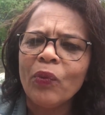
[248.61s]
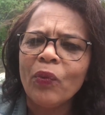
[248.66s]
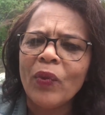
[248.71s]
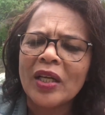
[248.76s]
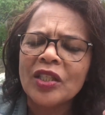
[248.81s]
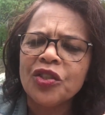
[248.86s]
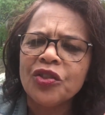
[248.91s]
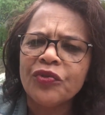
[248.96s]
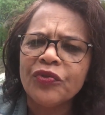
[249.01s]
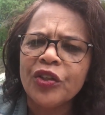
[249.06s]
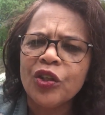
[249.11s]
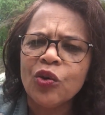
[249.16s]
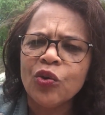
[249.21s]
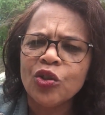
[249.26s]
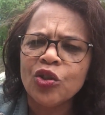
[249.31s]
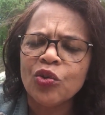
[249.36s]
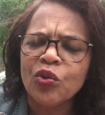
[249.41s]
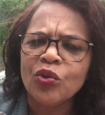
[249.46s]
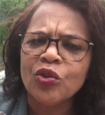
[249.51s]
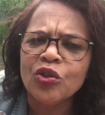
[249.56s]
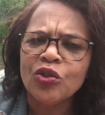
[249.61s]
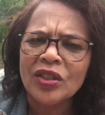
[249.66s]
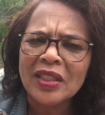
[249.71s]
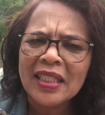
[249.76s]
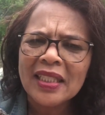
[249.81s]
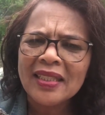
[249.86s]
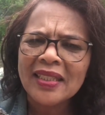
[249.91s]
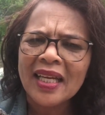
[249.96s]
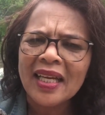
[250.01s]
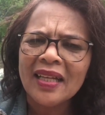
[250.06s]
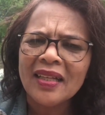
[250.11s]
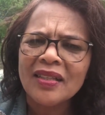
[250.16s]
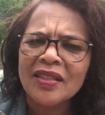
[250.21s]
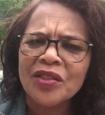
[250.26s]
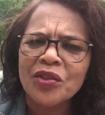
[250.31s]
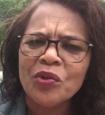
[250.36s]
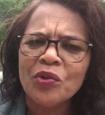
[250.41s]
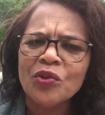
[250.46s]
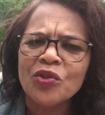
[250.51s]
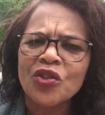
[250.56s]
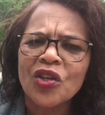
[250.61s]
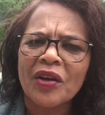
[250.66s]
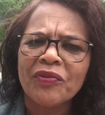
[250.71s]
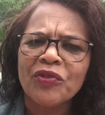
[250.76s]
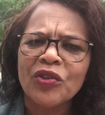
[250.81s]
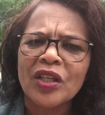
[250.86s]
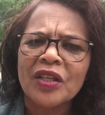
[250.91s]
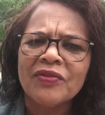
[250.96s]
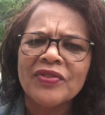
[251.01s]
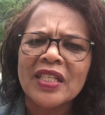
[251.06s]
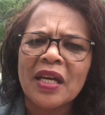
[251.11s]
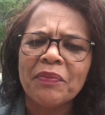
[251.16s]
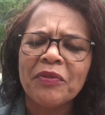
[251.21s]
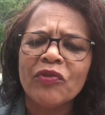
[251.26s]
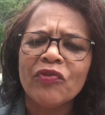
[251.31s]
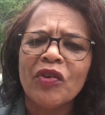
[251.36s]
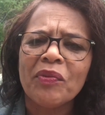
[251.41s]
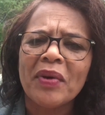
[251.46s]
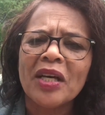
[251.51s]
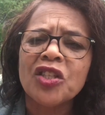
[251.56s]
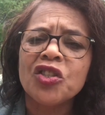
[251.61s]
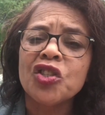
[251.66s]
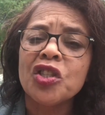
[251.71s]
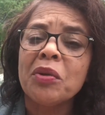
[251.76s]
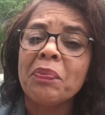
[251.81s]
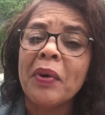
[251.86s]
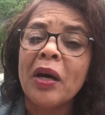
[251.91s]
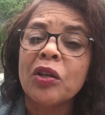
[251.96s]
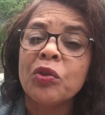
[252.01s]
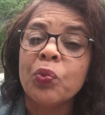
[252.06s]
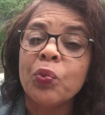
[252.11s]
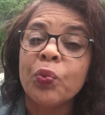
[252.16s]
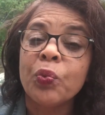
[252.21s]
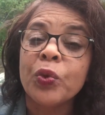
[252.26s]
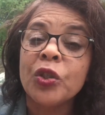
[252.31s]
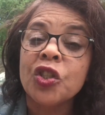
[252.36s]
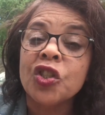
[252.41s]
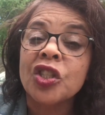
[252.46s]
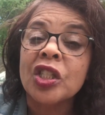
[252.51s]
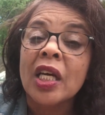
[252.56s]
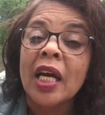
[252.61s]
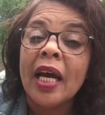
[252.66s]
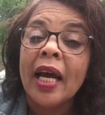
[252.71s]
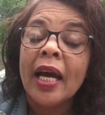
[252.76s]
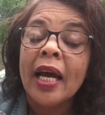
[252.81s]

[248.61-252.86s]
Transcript: once you've recorded all your details, you also have to give some information about which